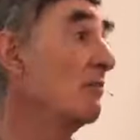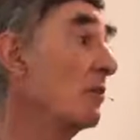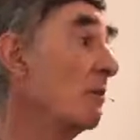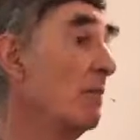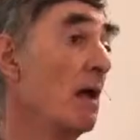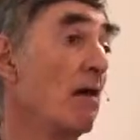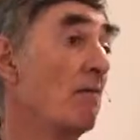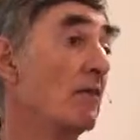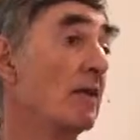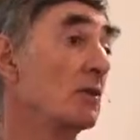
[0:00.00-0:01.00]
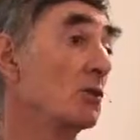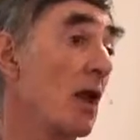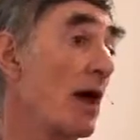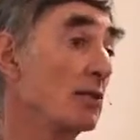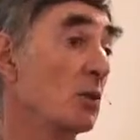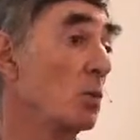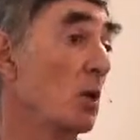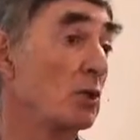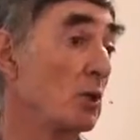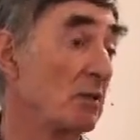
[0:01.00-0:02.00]
for the Israelites to
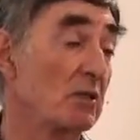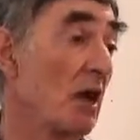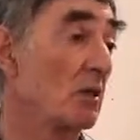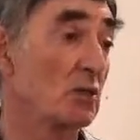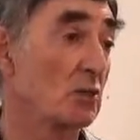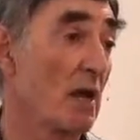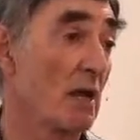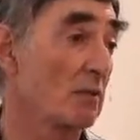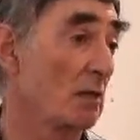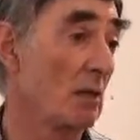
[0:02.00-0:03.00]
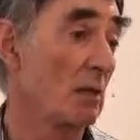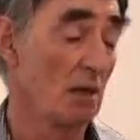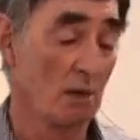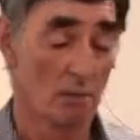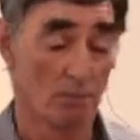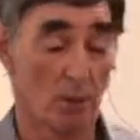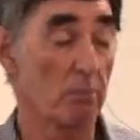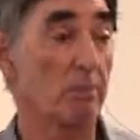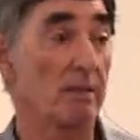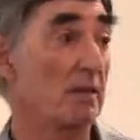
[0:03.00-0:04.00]
worship and dance around.
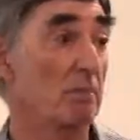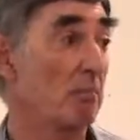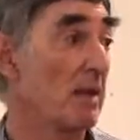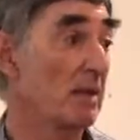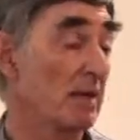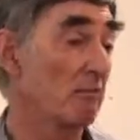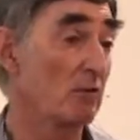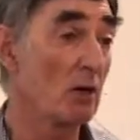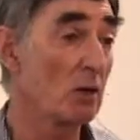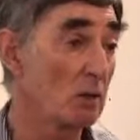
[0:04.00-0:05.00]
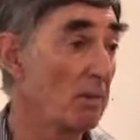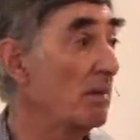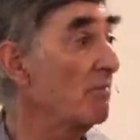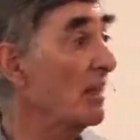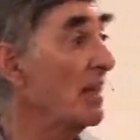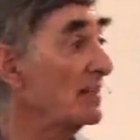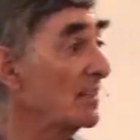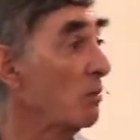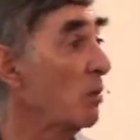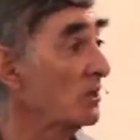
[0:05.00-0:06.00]
Probably didn't make it of gold, but nevertheless
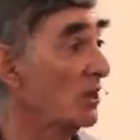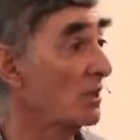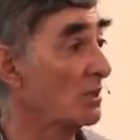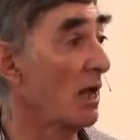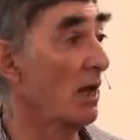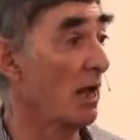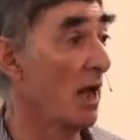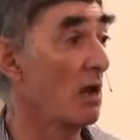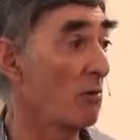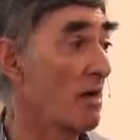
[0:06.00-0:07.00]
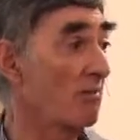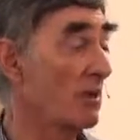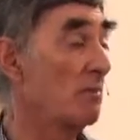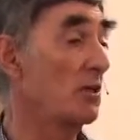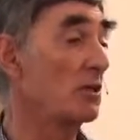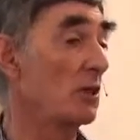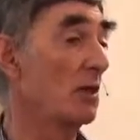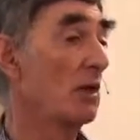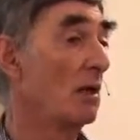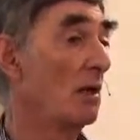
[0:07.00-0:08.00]
there was a graven image.
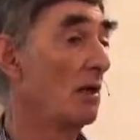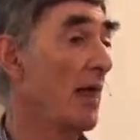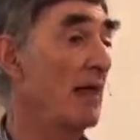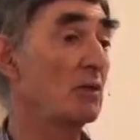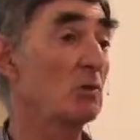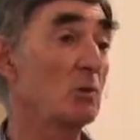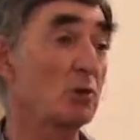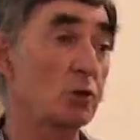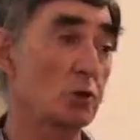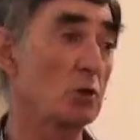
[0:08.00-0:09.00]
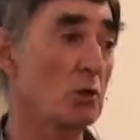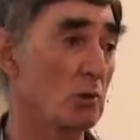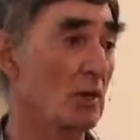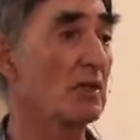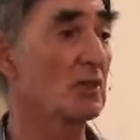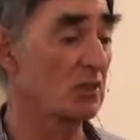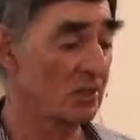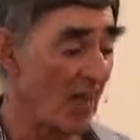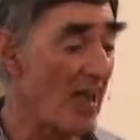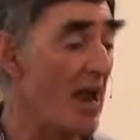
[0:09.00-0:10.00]
That's all true, and it's
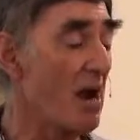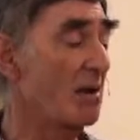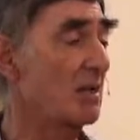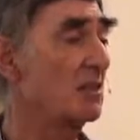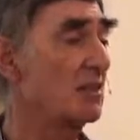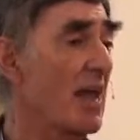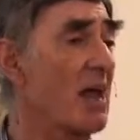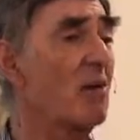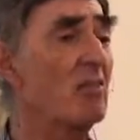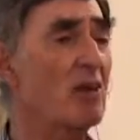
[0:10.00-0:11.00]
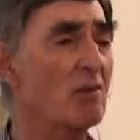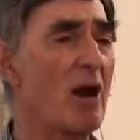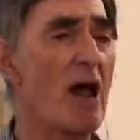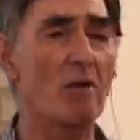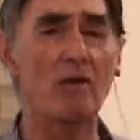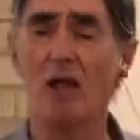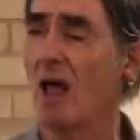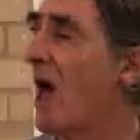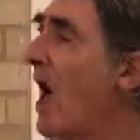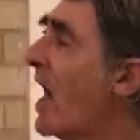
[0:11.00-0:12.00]
there on the ground.
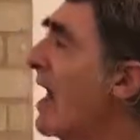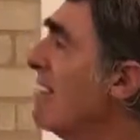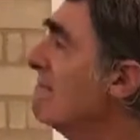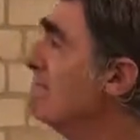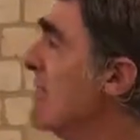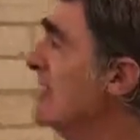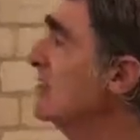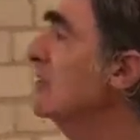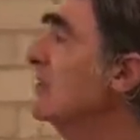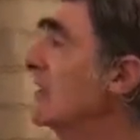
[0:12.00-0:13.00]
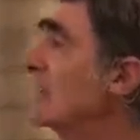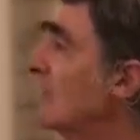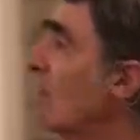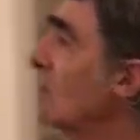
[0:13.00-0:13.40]
And I've measured this